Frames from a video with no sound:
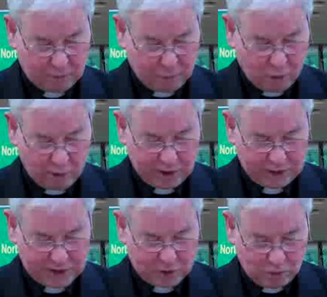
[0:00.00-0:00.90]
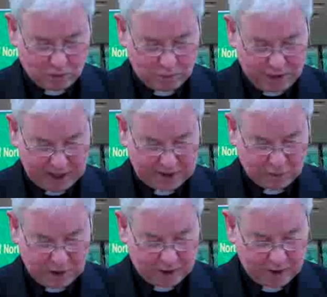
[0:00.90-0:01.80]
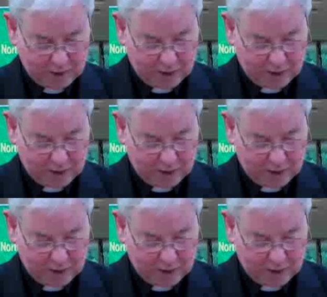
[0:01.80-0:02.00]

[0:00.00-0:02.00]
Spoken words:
ball in the schoolroom next week.